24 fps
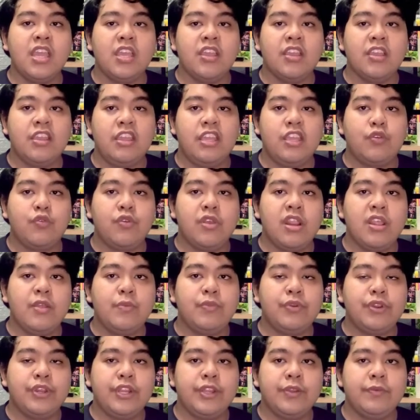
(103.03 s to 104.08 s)

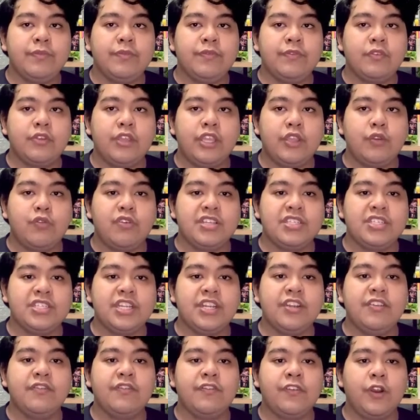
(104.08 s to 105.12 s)
equilibrium
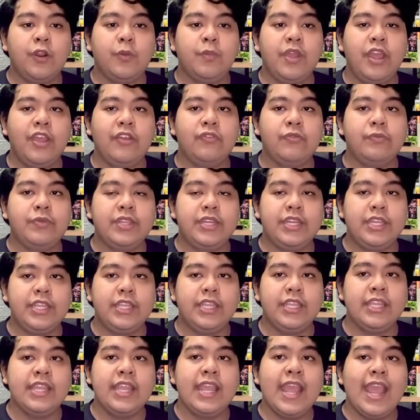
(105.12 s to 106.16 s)
equation from
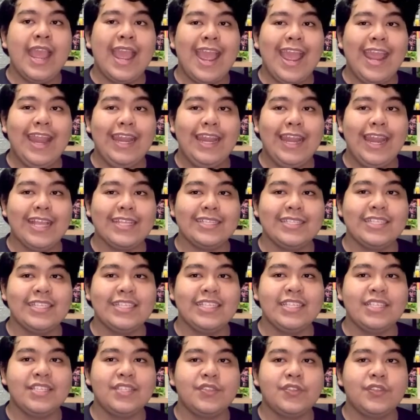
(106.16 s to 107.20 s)
FBD. And
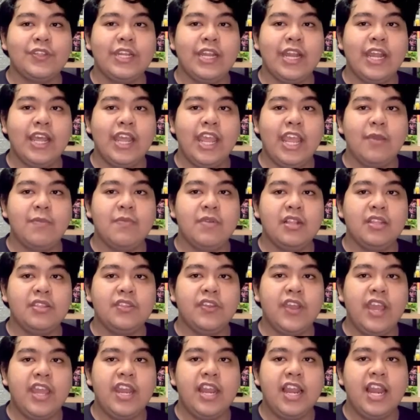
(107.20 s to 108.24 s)
lastly, students are able
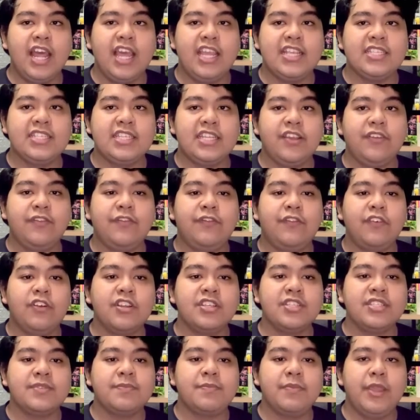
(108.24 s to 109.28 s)
to analyze the
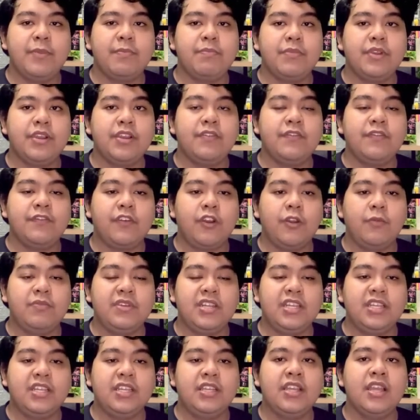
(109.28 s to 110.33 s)
force member from
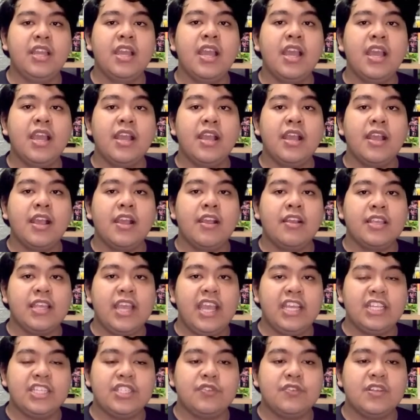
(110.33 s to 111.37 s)
the
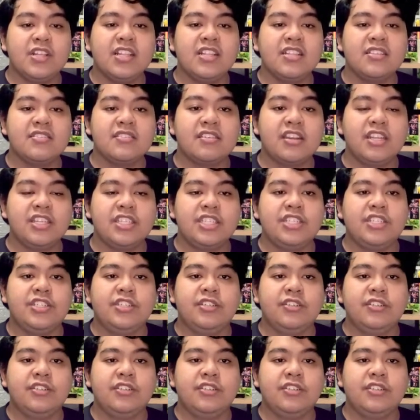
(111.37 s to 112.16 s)
actual structure.